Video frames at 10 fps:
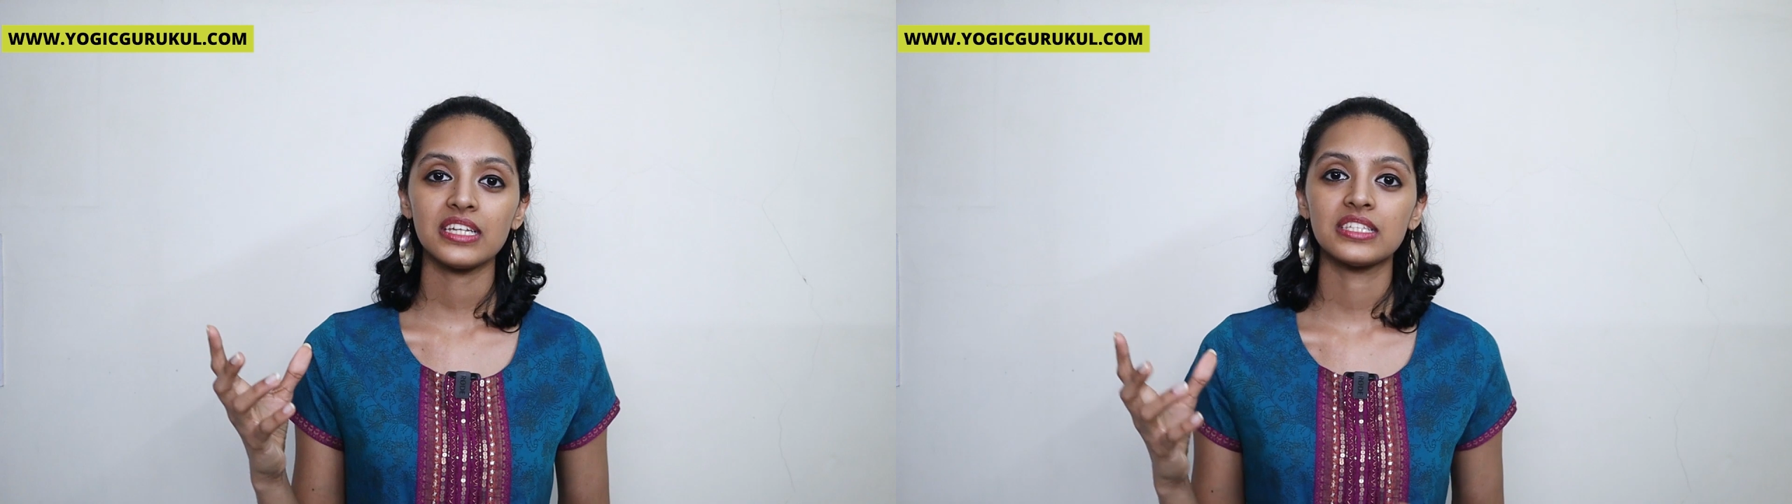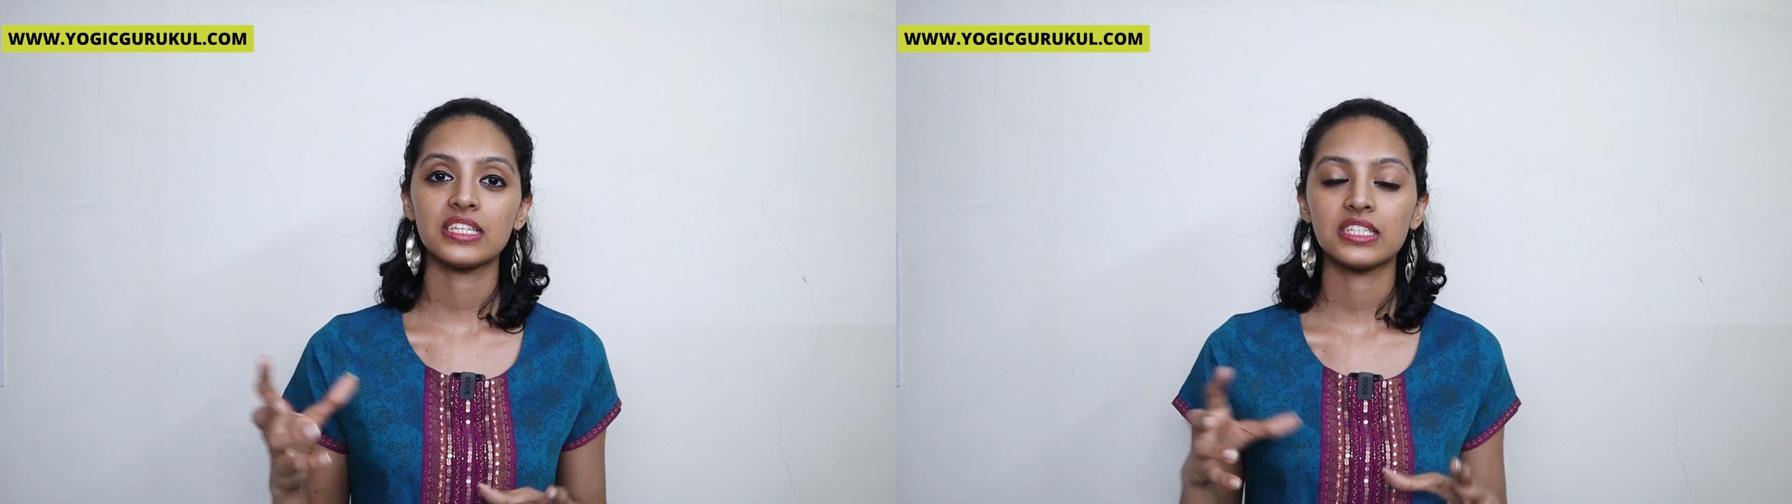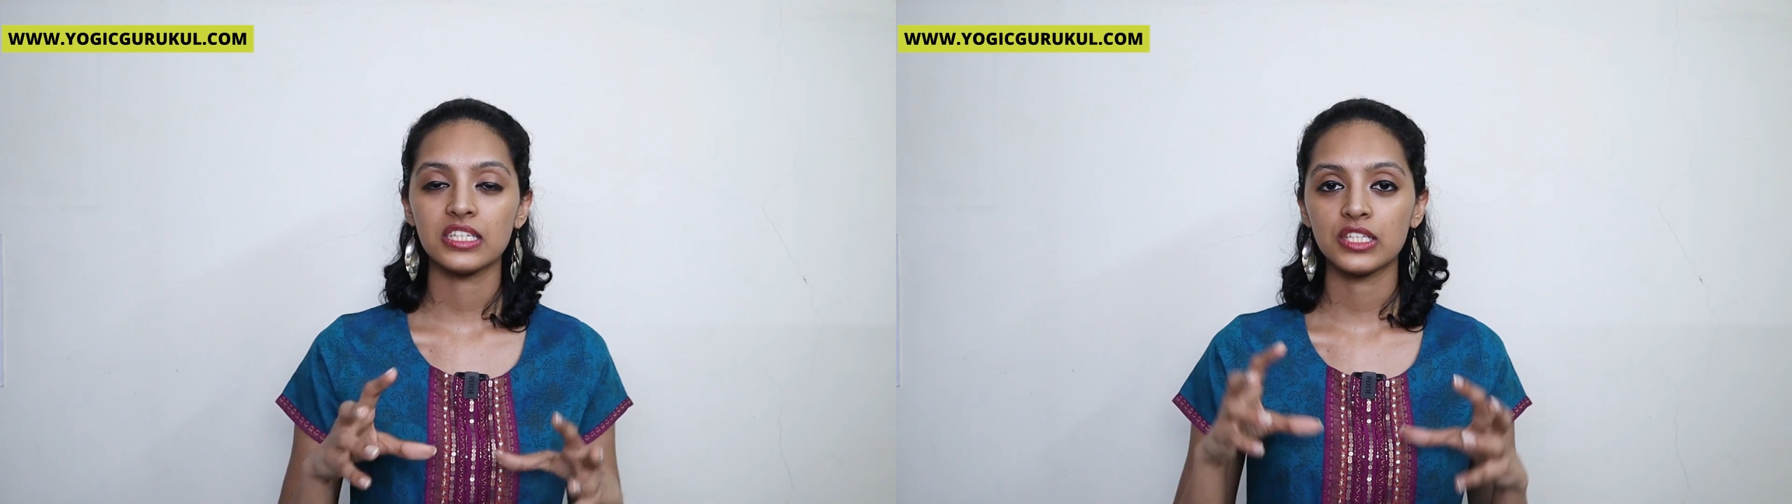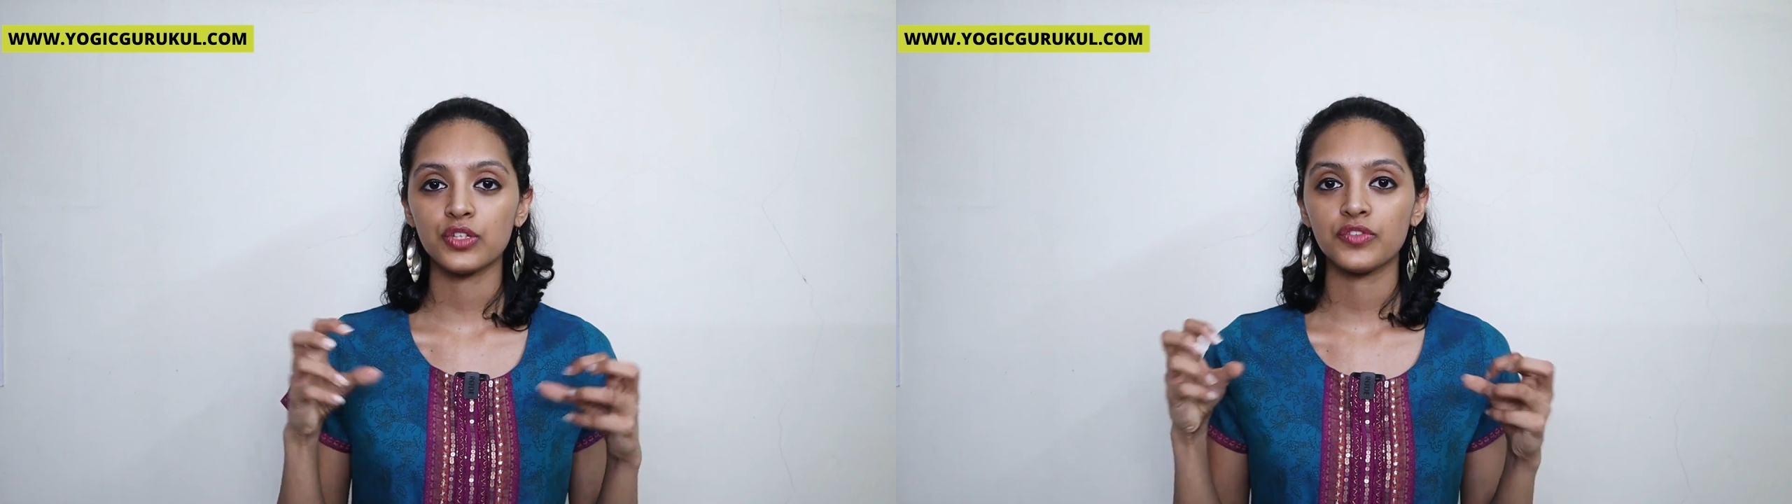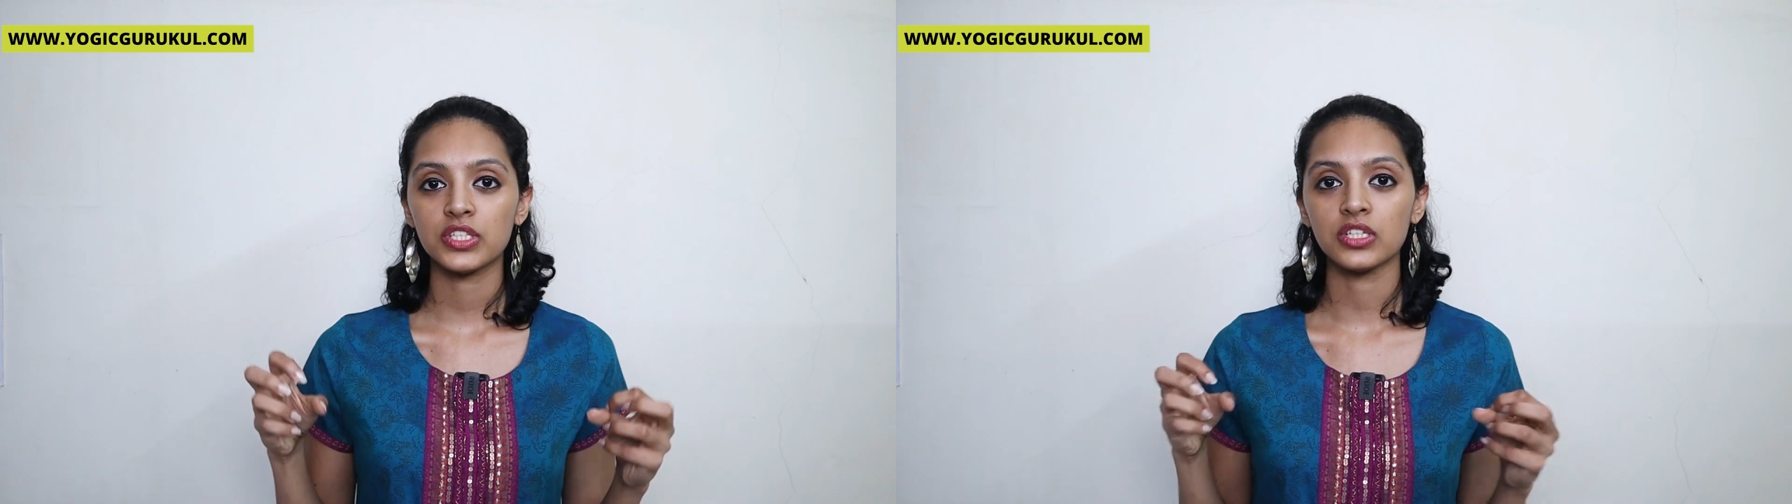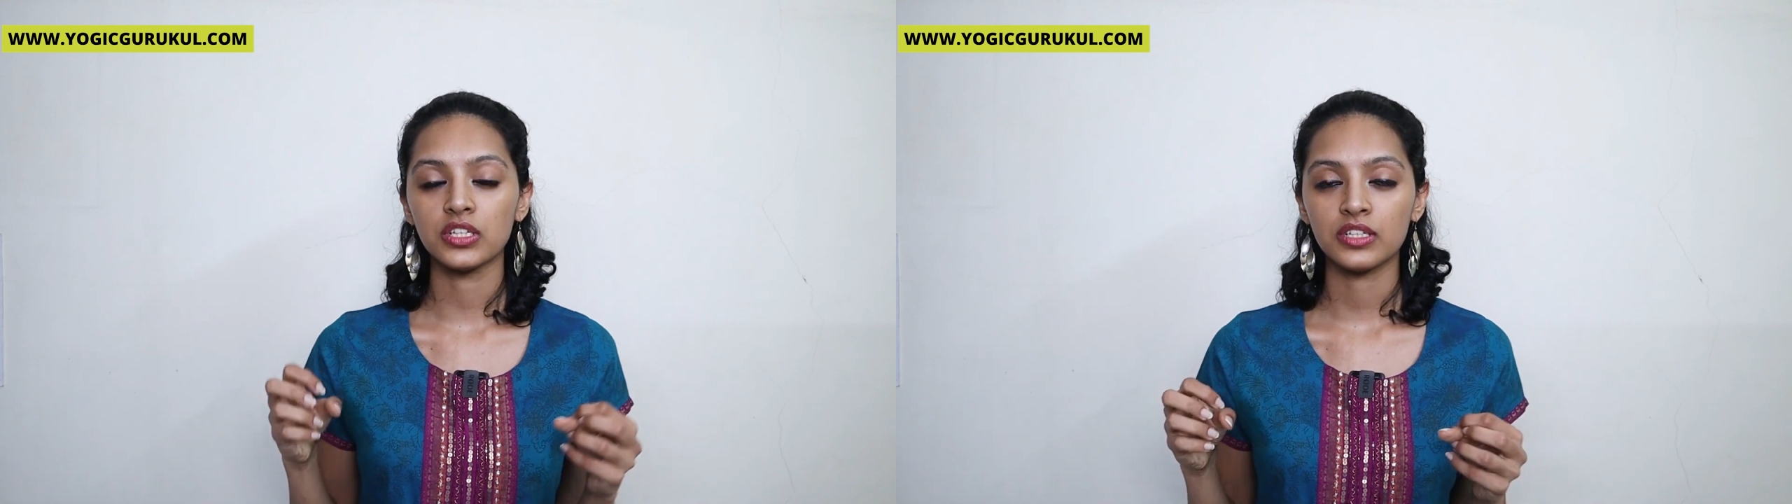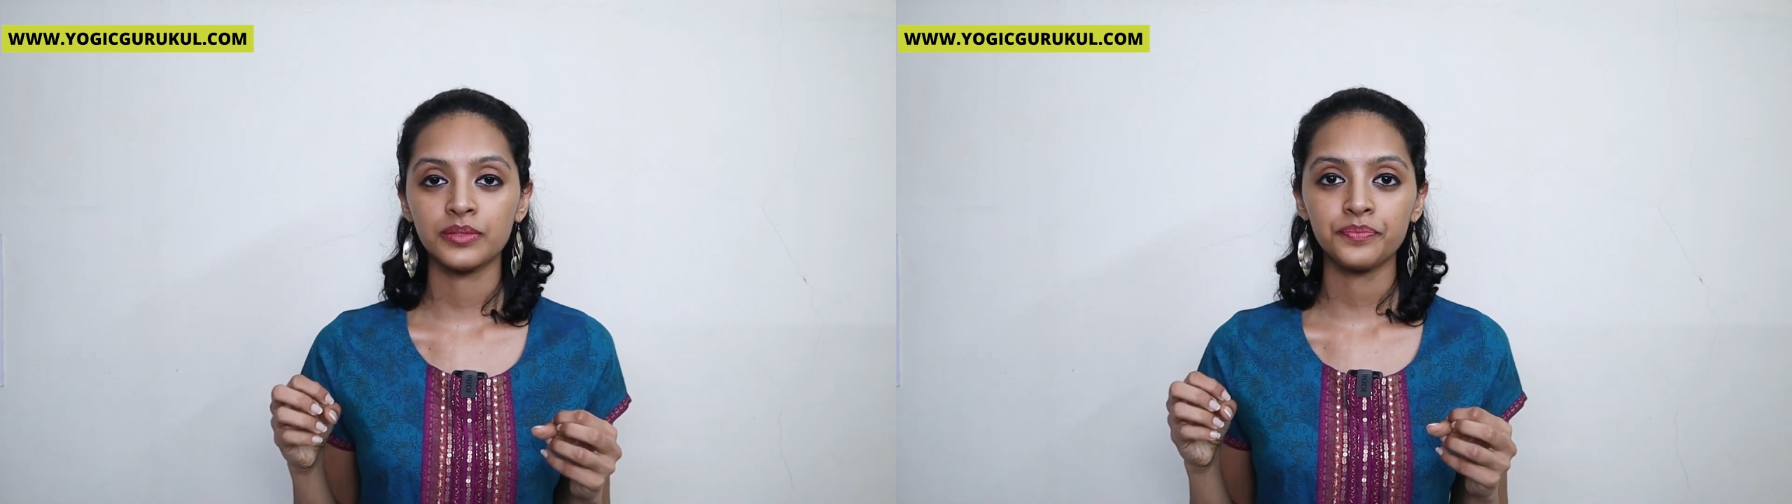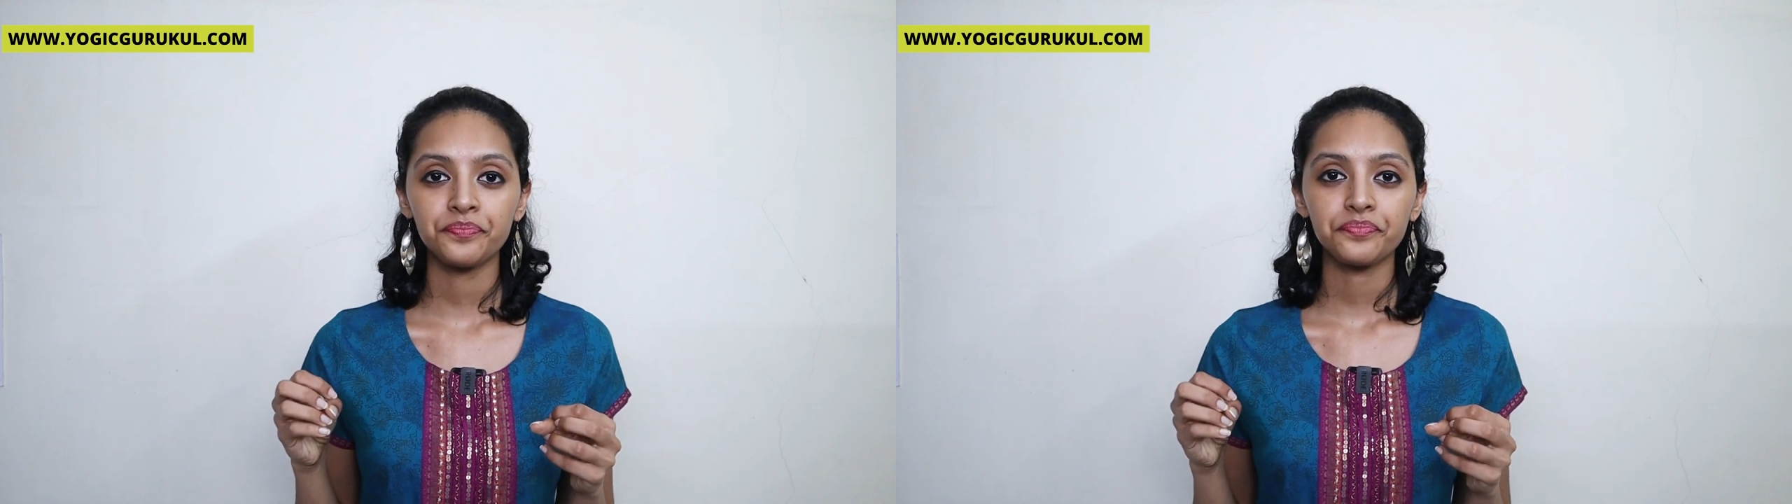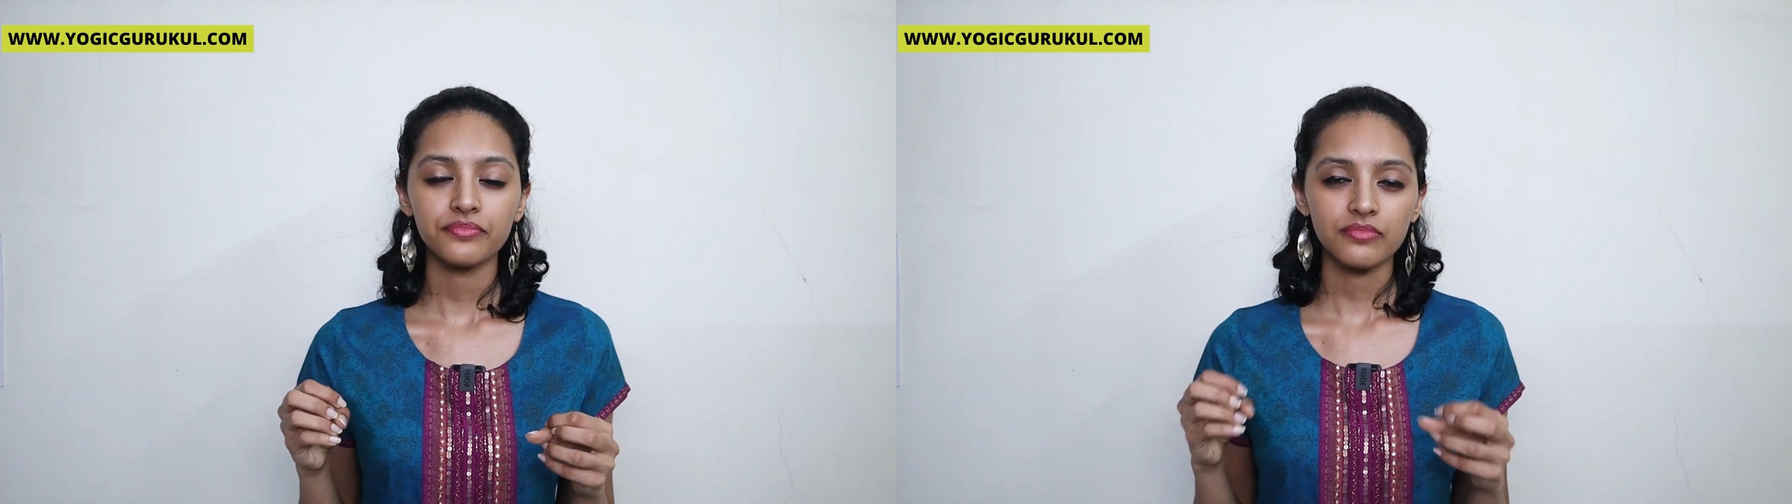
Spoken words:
existence of certain